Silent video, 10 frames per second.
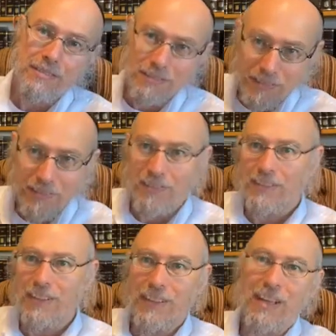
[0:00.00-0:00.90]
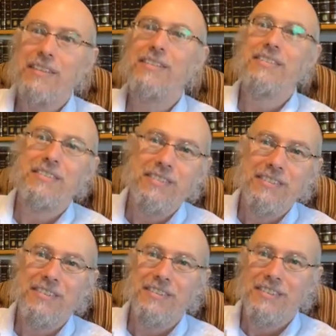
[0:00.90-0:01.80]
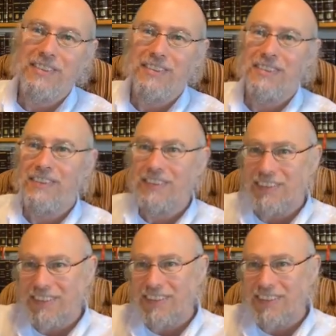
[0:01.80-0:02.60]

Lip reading: No one is speaking in this clip.